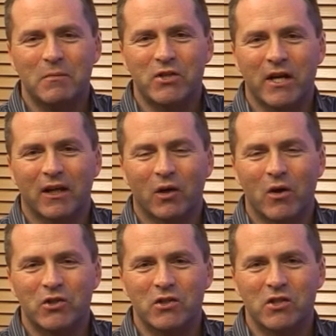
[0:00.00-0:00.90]
any particular
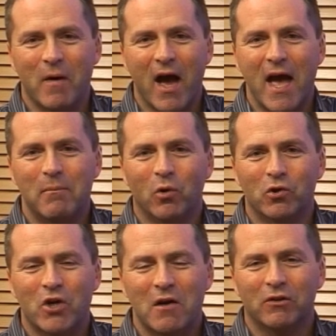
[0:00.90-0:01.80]
questions about
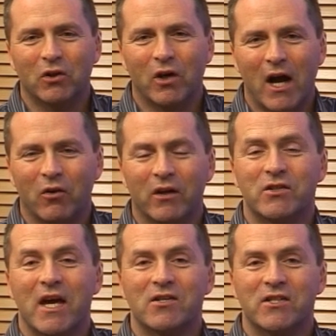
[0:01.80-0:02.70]
airport travel, or how long
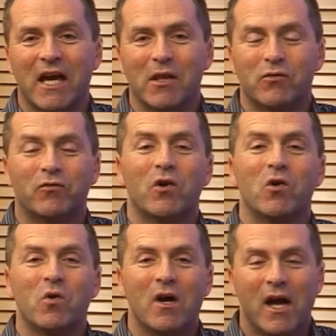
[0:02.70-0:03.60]
it takes to get
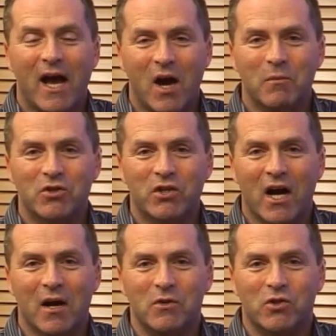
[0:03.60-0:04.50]
through, how much
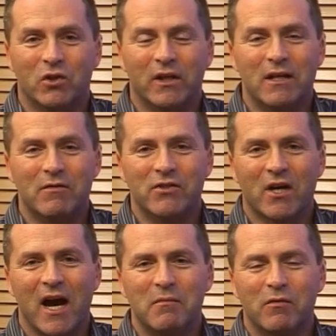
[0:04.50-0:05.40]
time you should leave
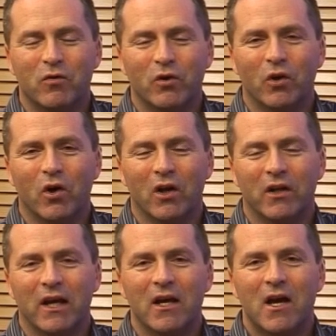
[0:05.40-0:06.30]
aside before your
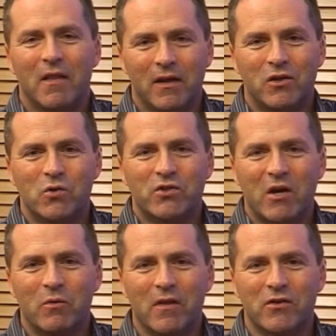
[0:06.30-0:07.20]
holiday, then do
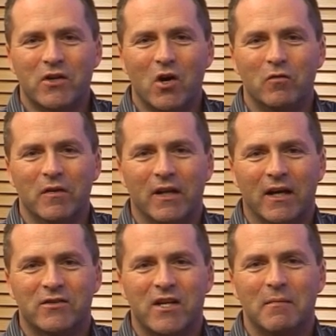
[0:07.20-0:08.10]
stay with us over the
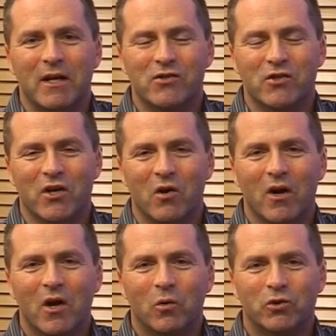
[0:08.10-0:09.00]
next 10 minutes or
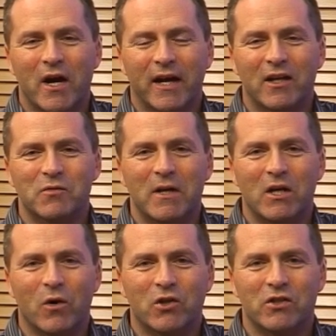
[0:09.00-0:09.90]
so. We'll try and get as
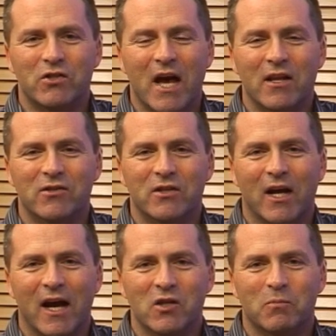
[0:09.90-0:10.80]
many questions
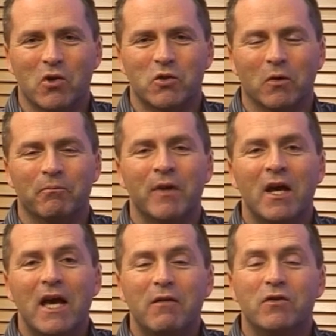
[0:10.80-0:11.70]
answered as possible.
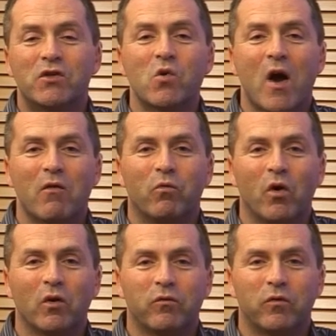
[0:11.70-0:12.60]
If you do have
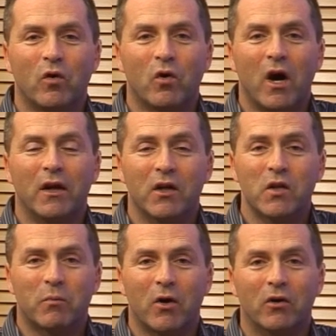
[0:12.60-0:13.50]
one for
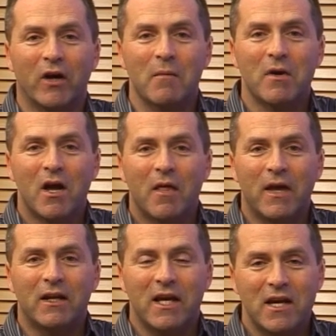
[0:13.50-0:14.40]
another programme,
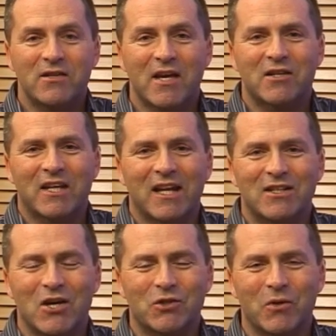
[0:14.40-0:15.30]
then here's how to
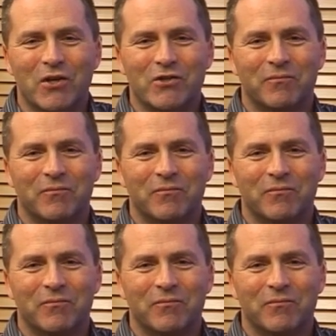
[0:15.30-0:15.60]
get in touch with